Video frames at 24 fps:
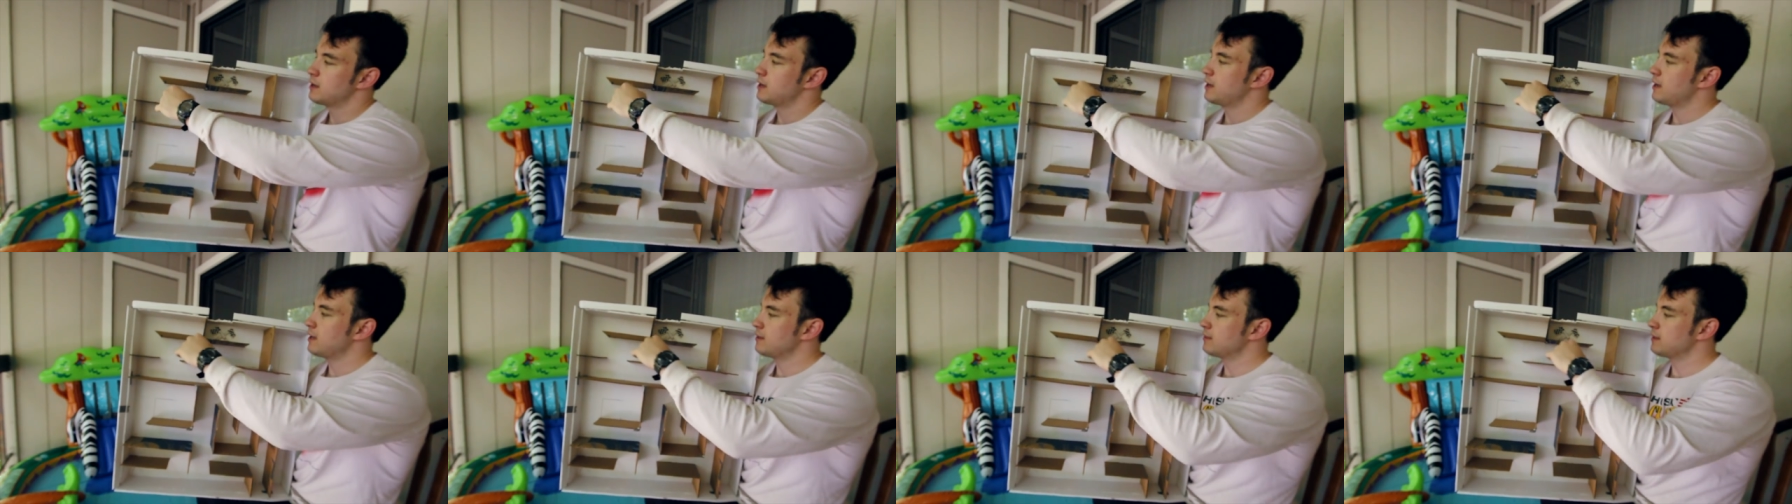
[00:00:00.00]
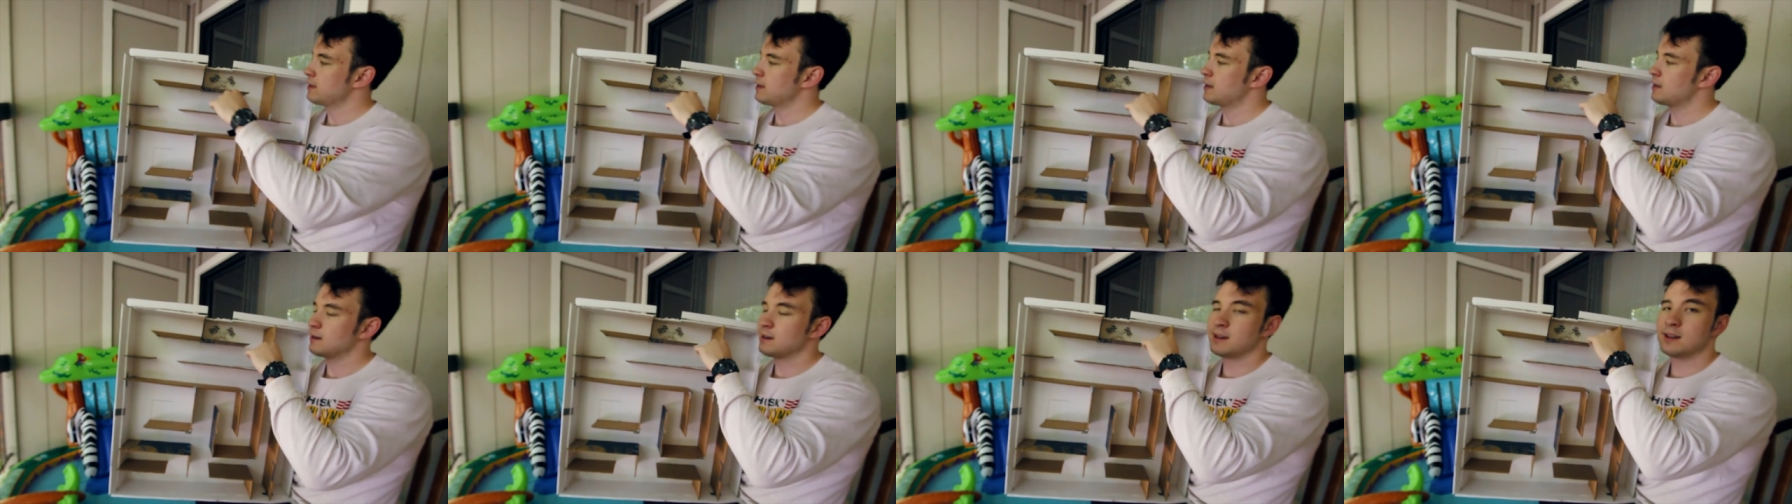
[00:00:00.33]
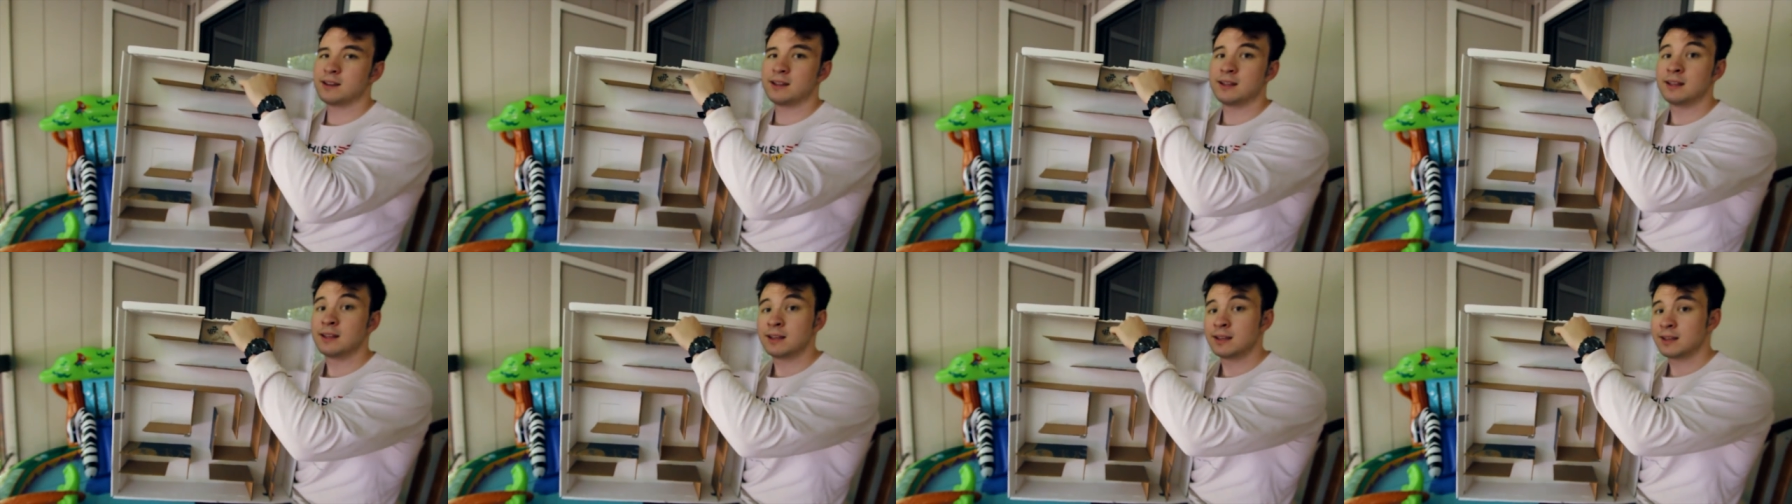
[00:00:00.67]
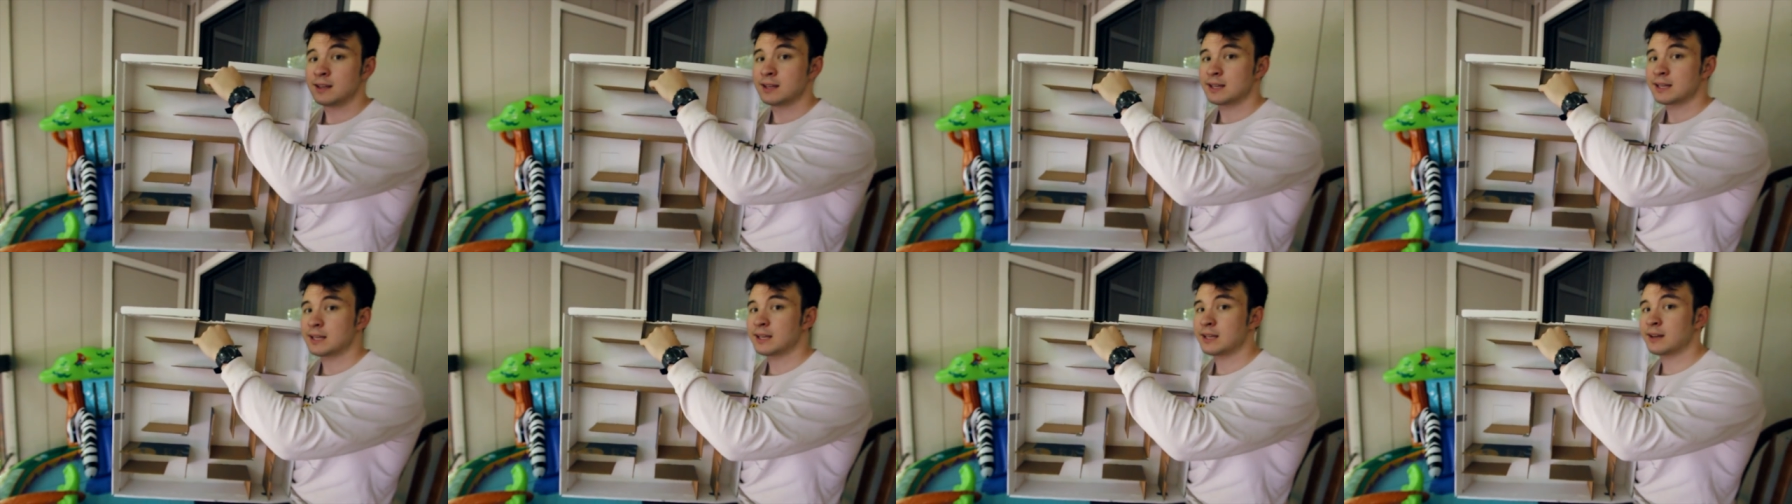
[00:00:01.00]
and then
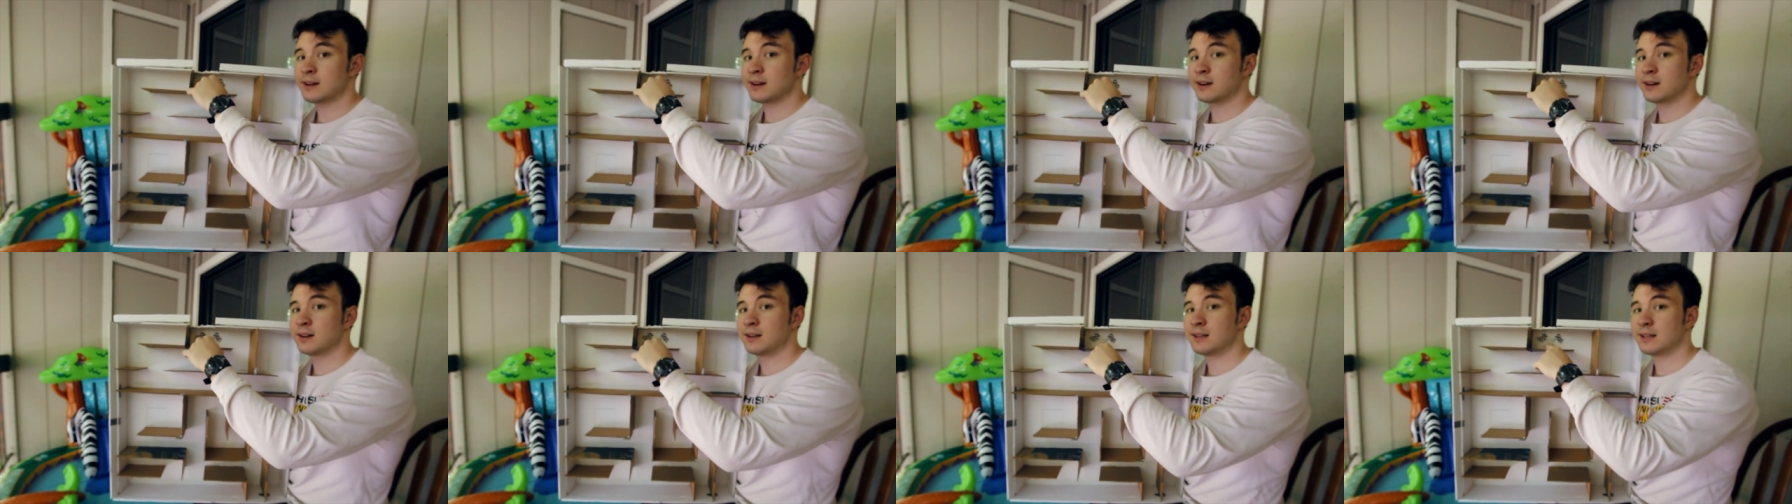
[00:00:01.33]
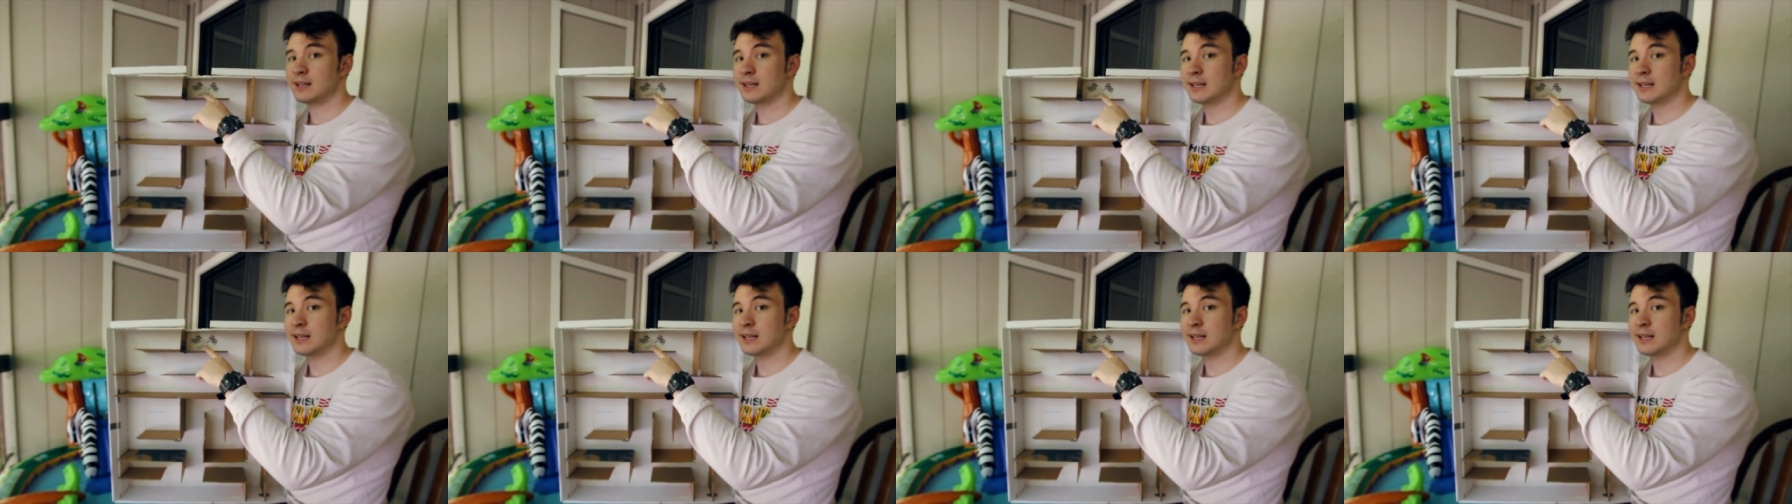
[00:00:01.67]
here